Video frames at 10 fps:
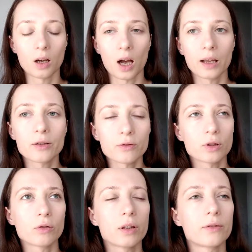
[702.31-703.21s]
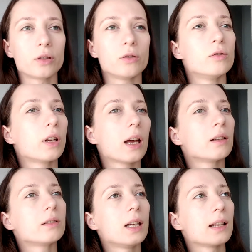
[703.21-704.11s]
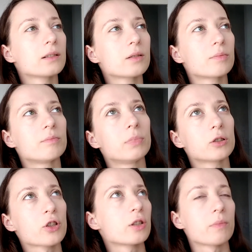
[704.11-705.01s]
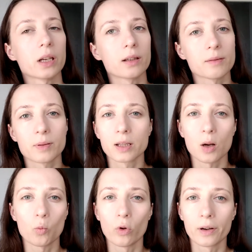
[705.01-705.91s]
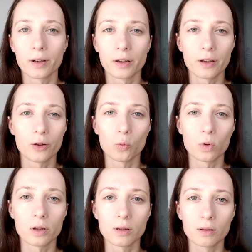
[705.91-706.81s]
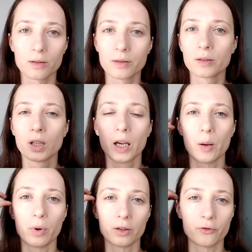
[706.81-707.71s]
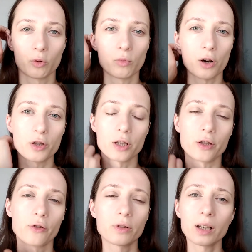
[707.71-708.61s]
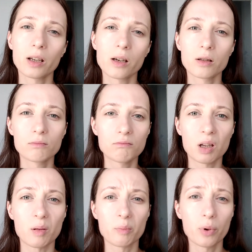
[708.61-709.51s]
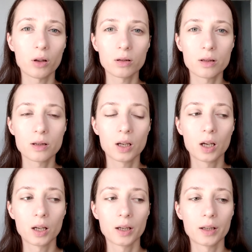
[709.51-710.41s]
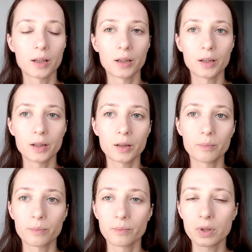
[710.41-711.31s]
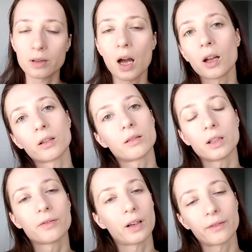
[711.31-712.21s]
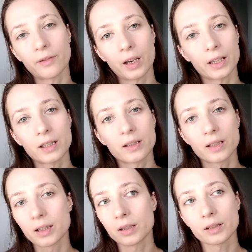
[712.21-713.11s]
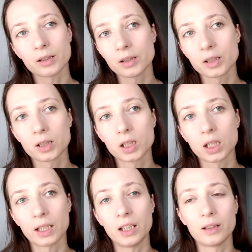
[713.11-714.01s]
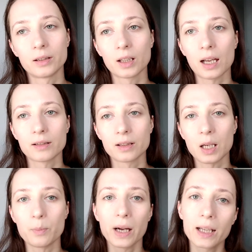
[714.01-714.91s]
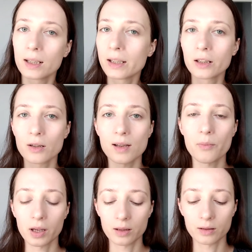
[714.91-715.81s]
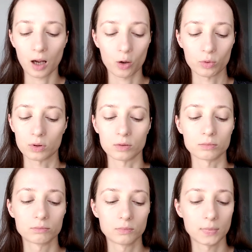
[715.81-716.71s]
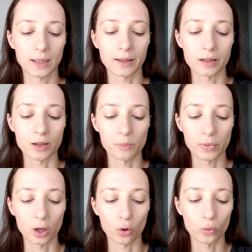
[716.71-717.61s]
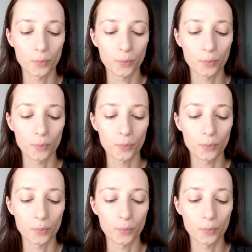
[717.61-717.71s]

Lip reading: I don't know if you can get Blush makeup somewhere in the world, apart from Russia and Ukraine, maybe Poland. But if I find in an eBay link or something, I will link it down below.